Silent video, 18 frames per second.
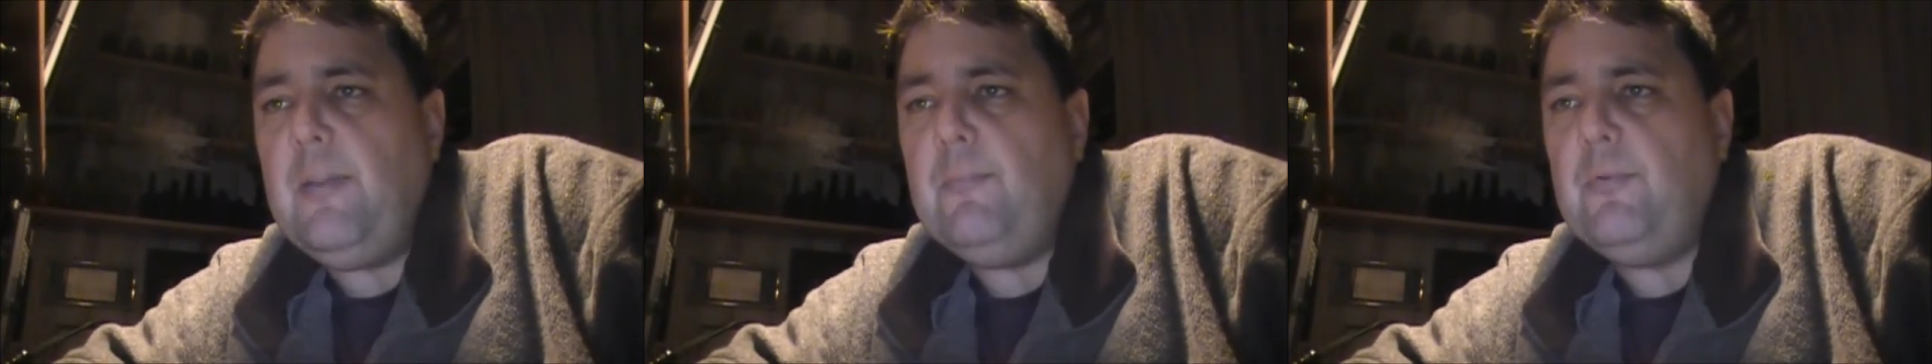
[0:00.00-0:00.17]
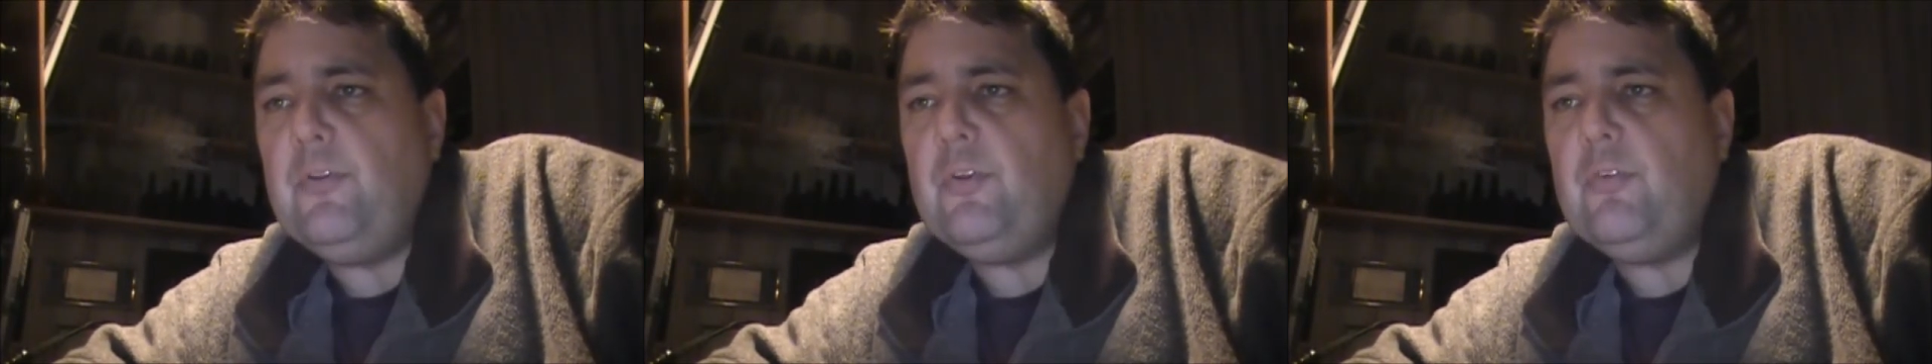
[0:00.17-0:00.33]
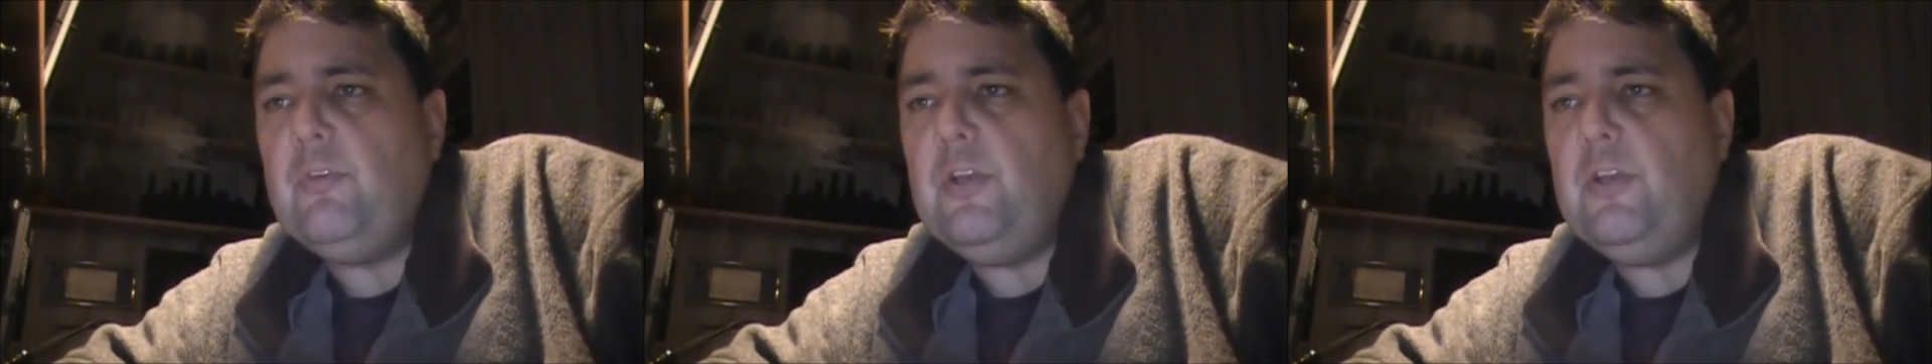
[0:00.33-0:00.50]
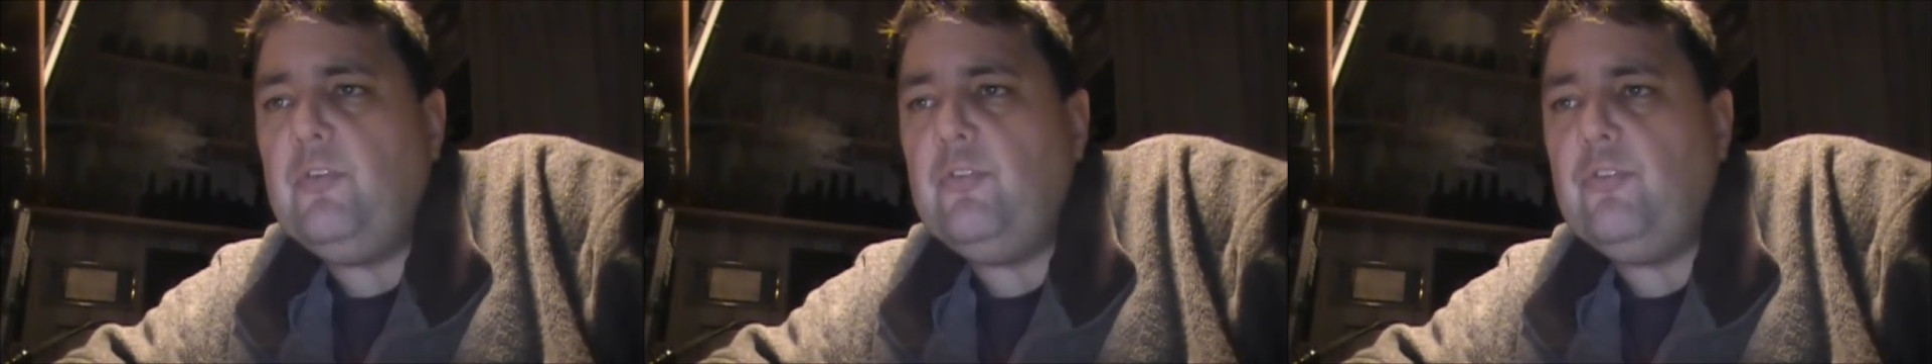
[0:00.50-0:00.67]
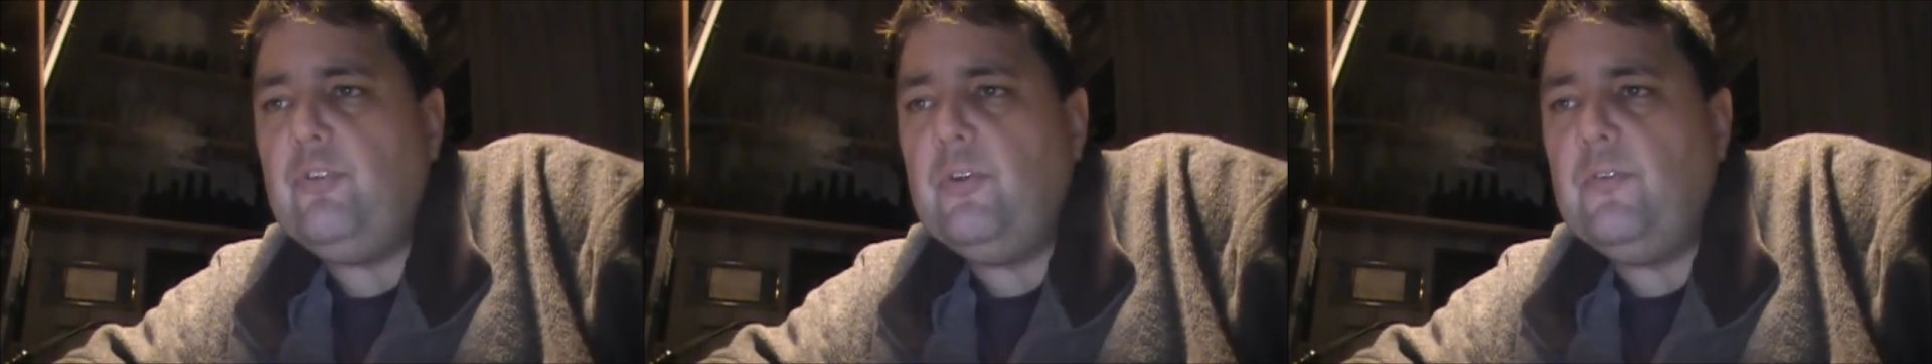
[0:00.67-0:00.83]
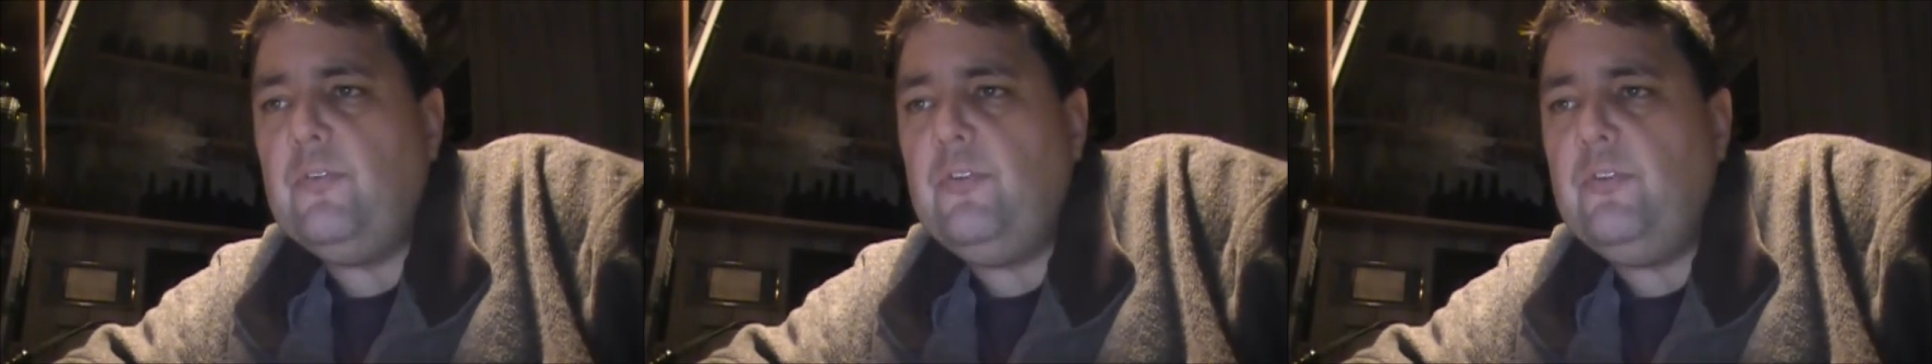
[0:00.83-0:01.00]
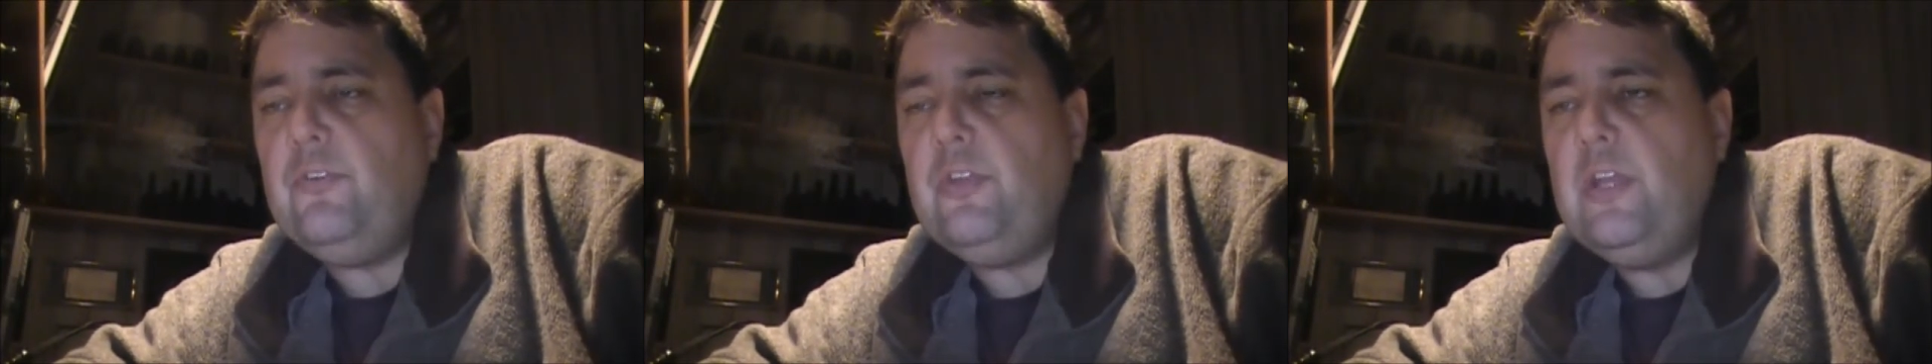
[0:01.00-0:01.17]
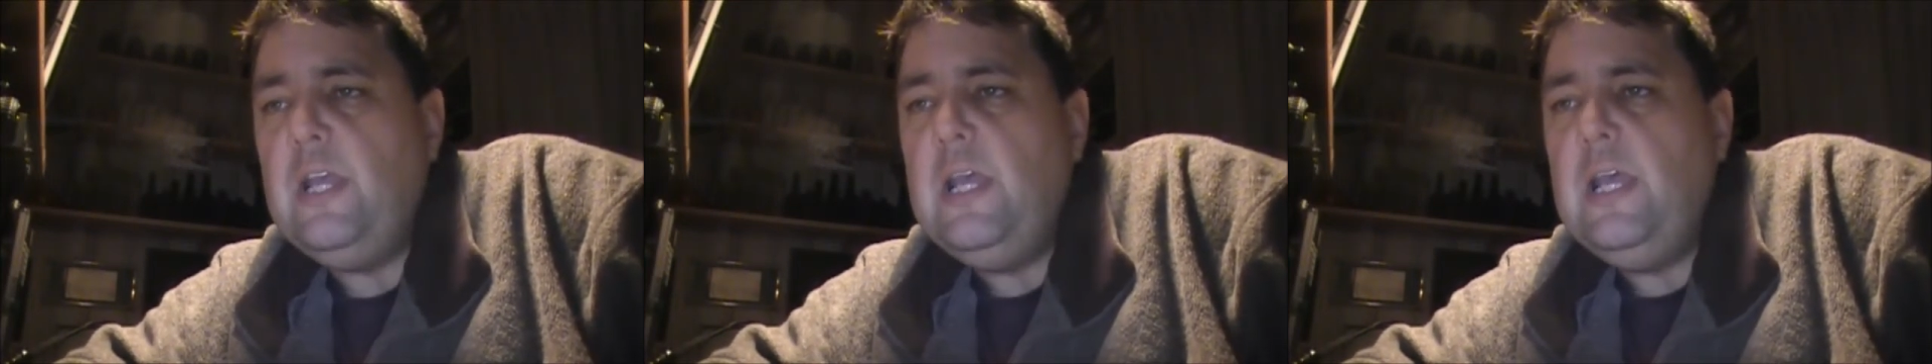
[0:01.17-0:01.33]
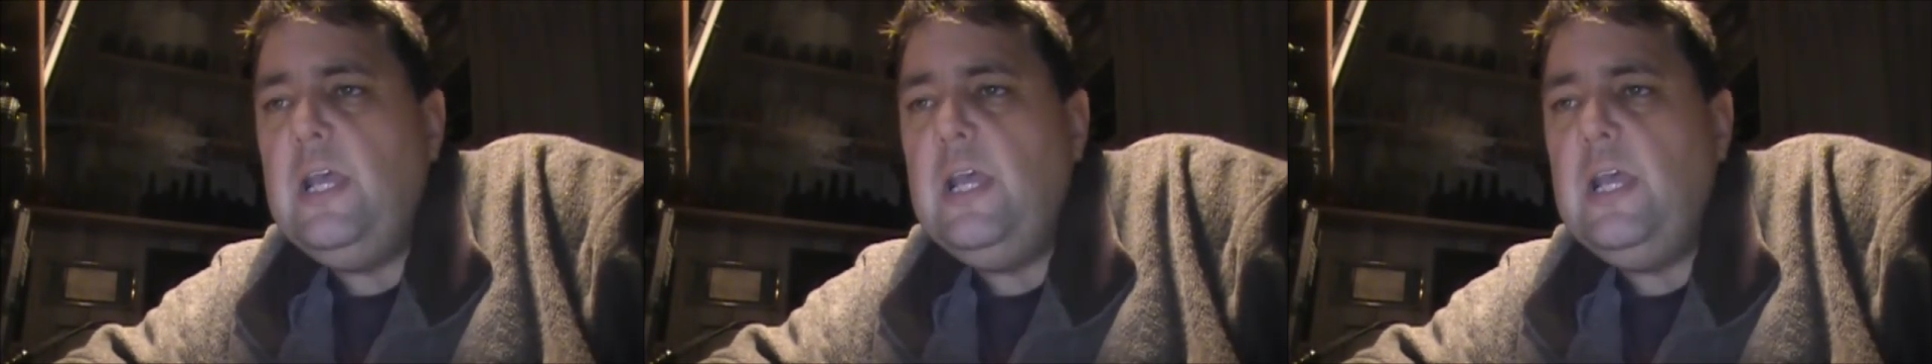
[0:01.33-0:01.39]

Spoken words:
Amateur Radio Service,